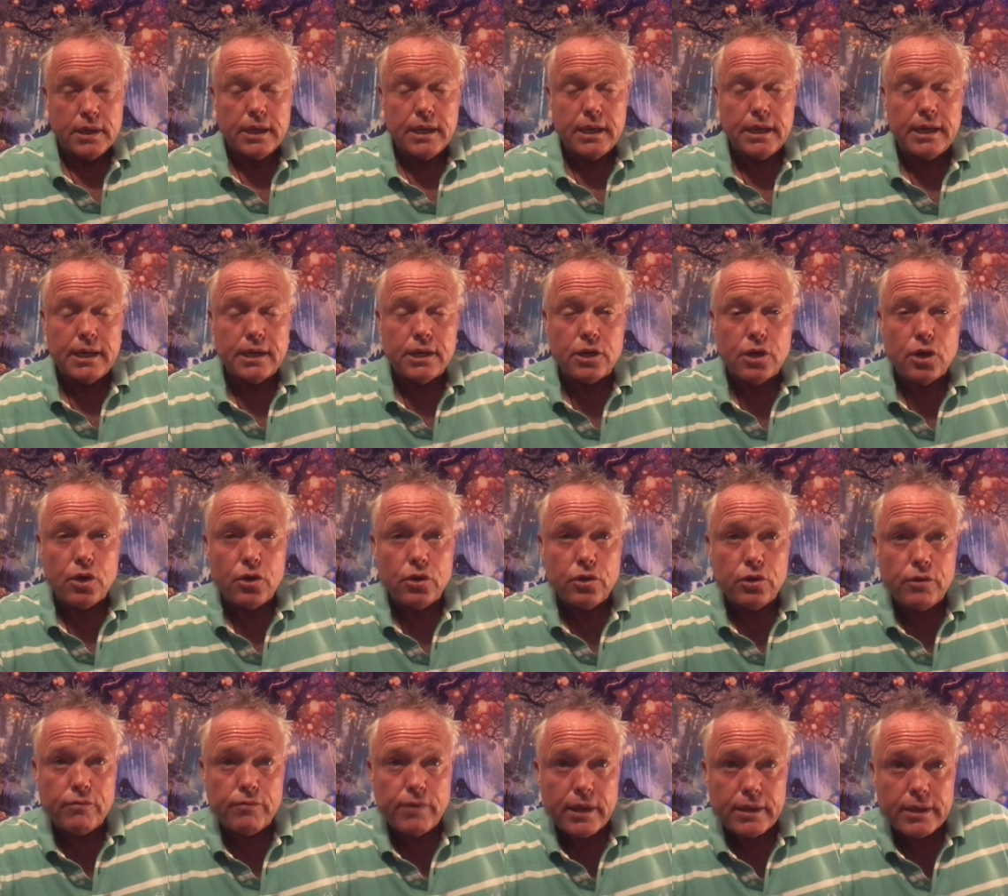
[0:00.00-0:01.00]
You need to know
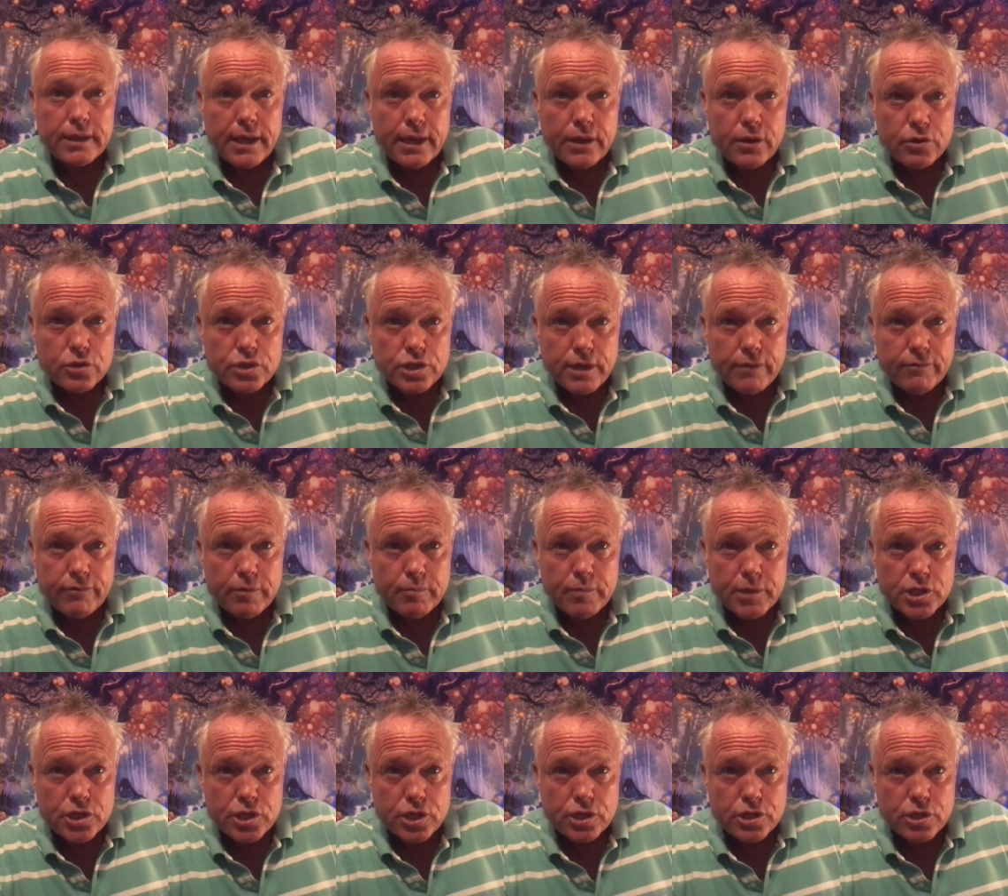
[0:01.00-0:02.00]
you've got the energy of the
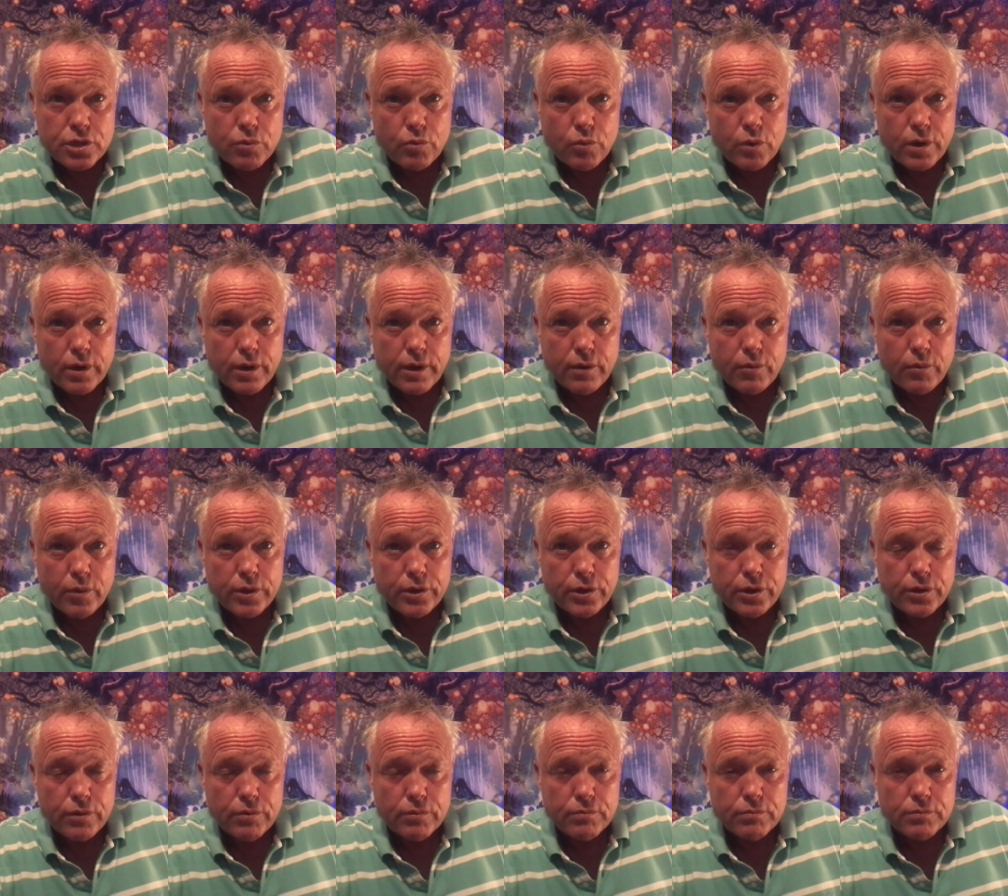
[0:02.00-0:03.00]
magician working
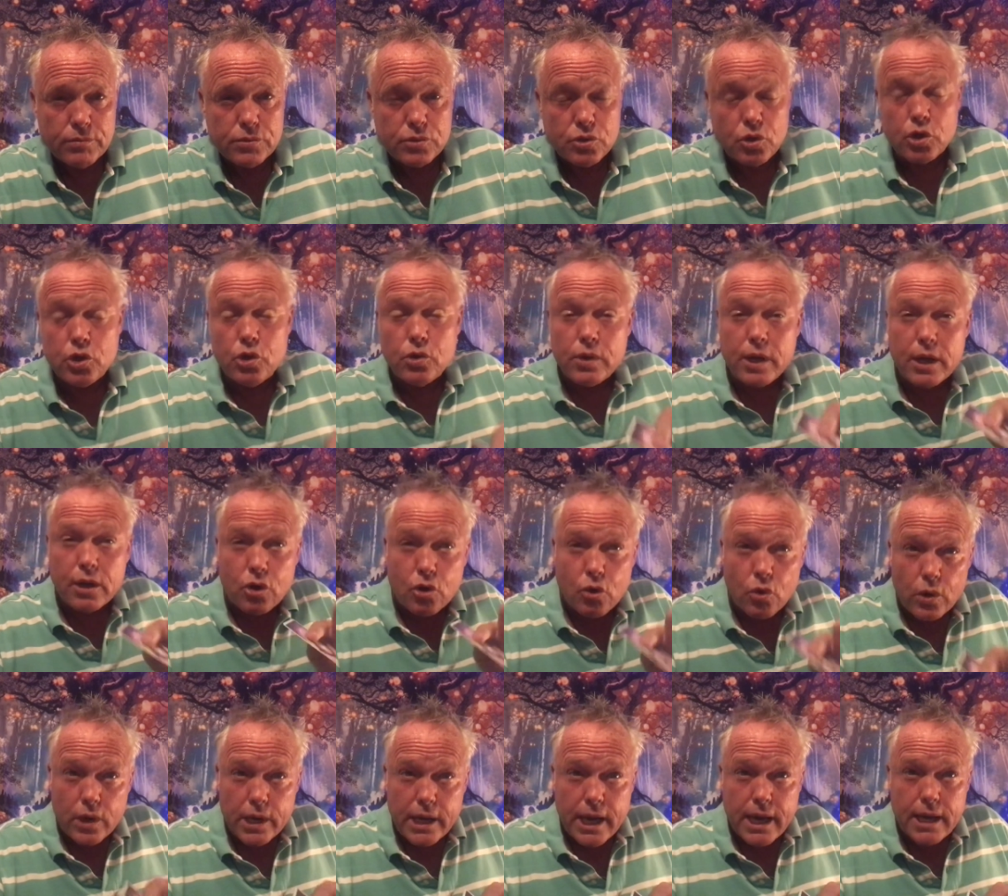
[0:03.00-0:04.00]
with you. So you can
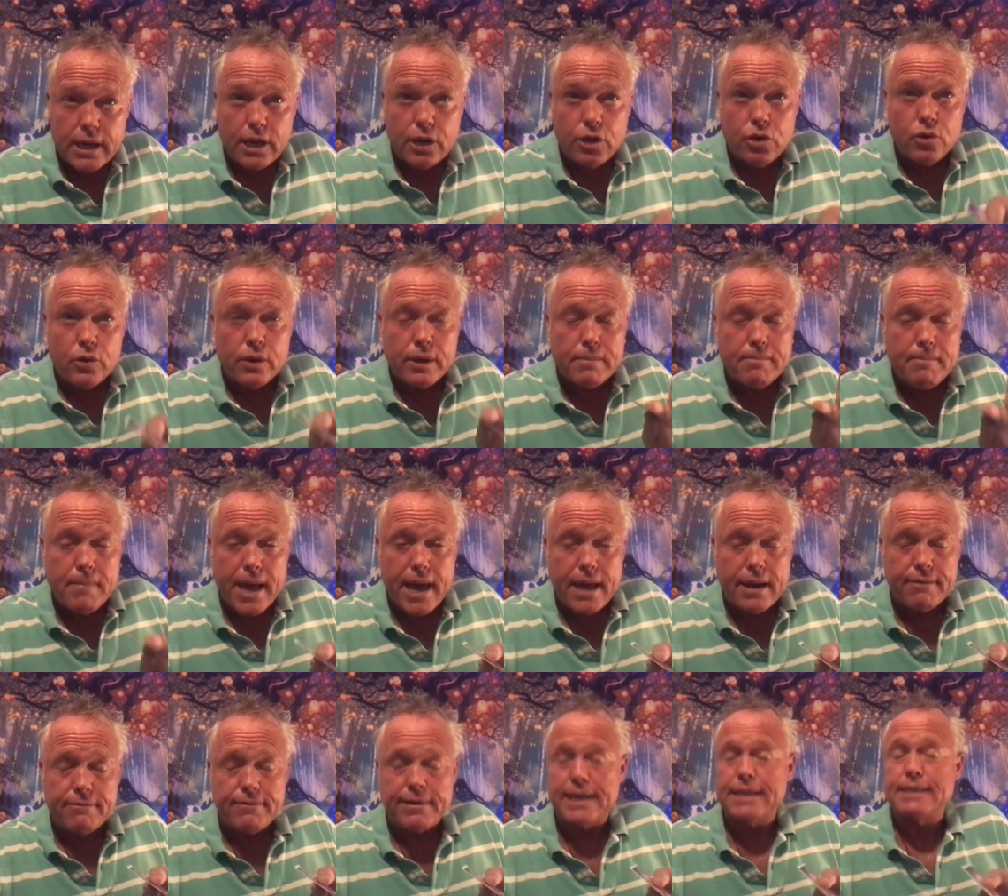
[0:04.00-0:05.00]
create and you can
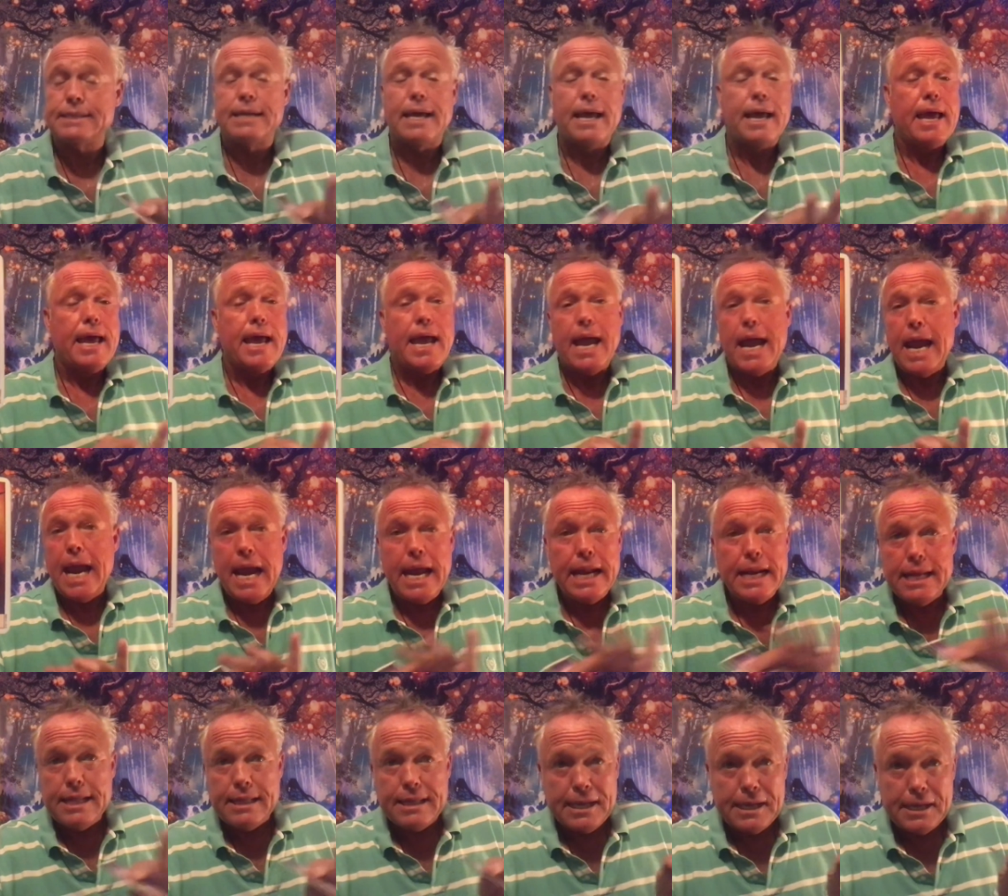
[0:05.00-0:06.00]
manifest
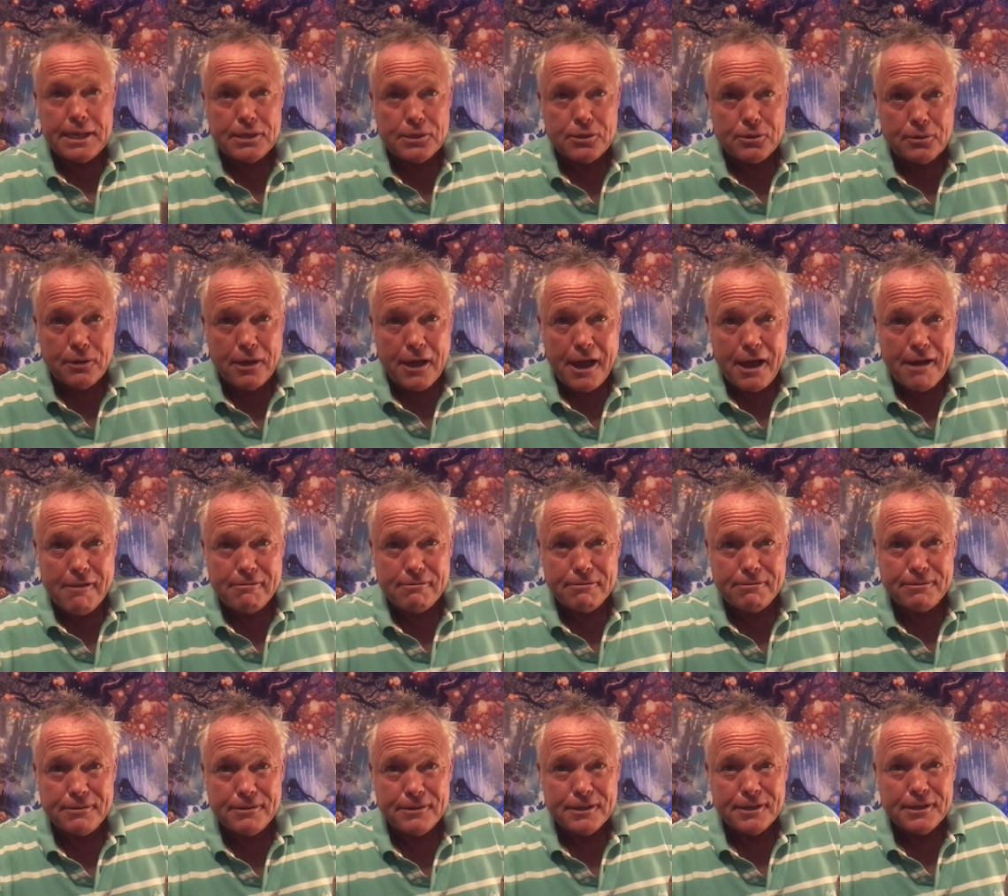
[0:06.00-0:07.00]
anything in your
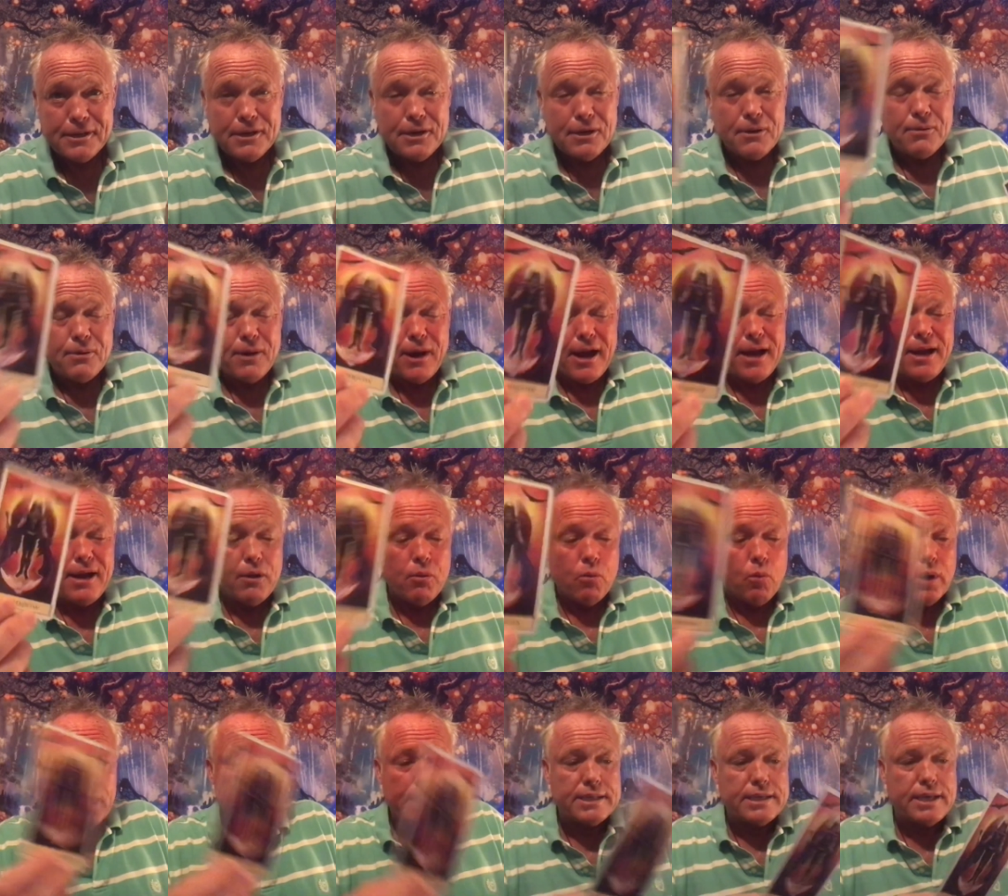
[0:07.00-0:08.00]
life, right?
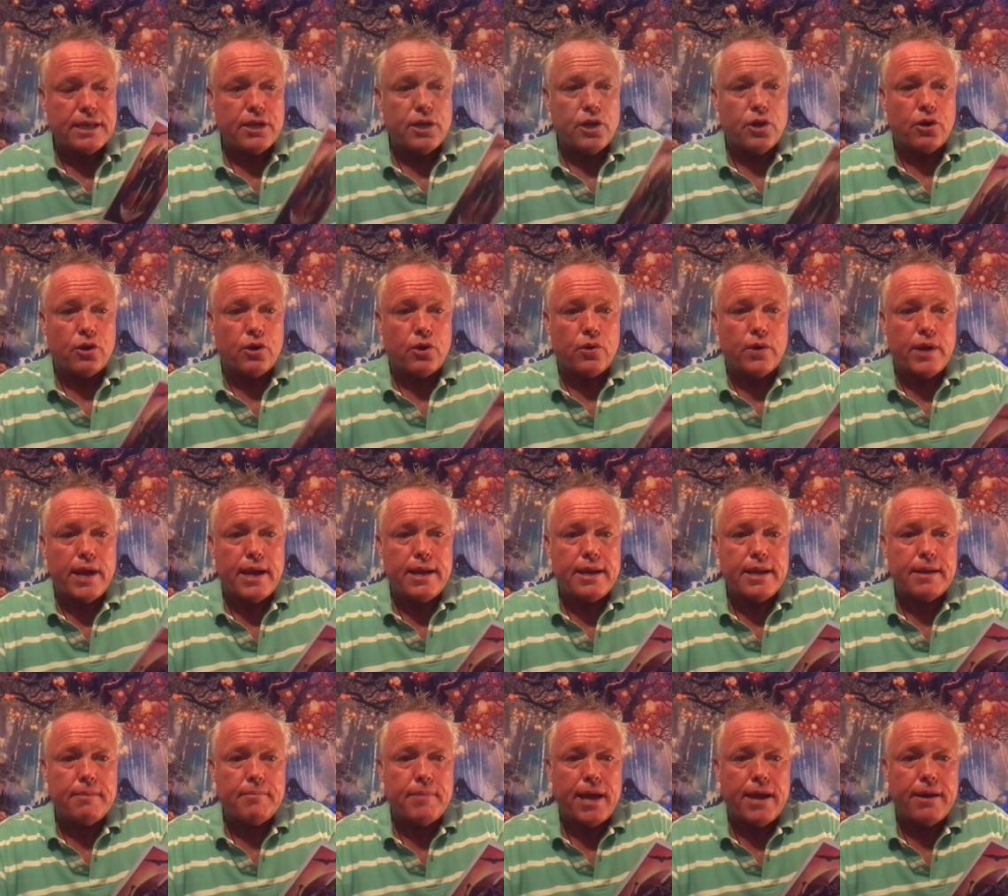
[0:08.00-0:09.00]
And what is it you're
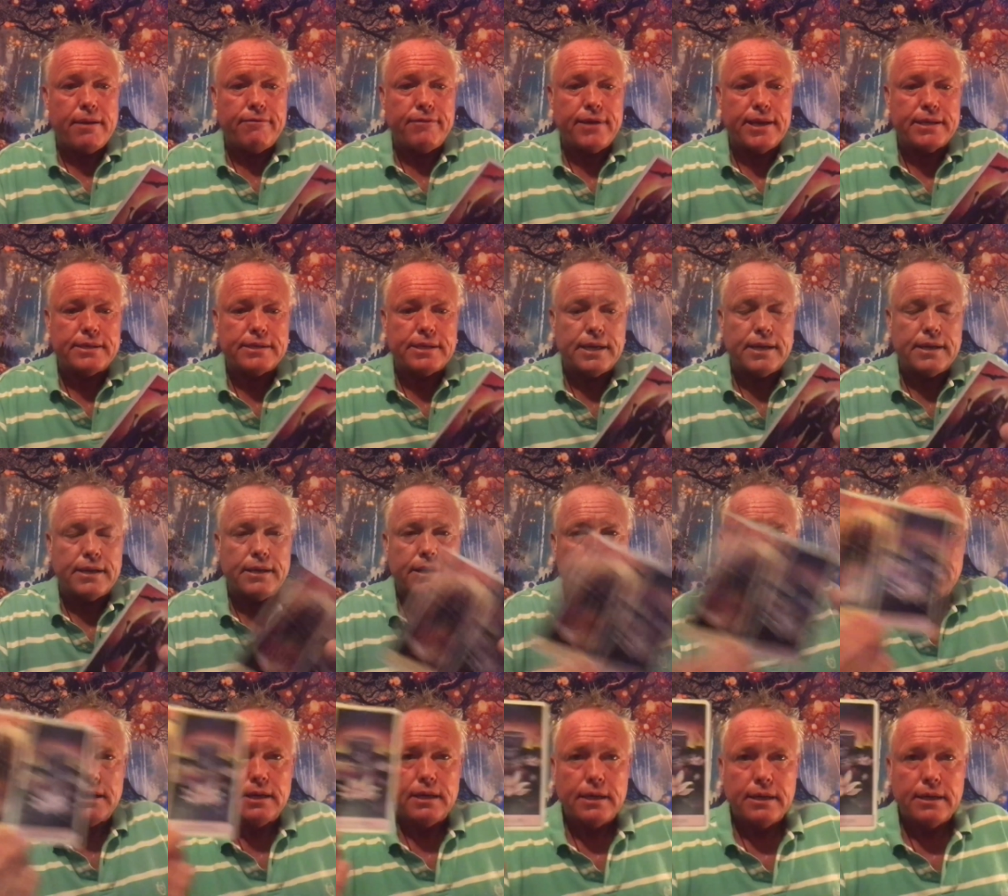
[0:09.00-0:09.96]
creating and manifesting?